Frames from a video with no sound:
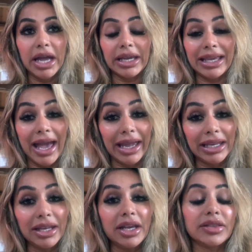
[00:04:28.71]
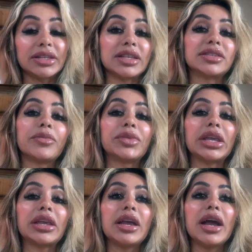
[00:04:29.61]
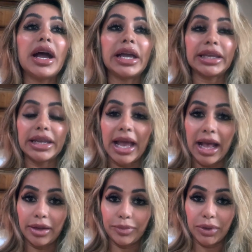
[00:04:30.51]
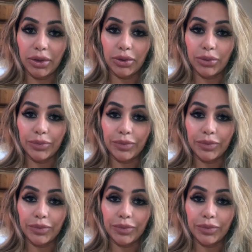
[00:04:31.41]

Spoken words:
Again, this is something I can help you.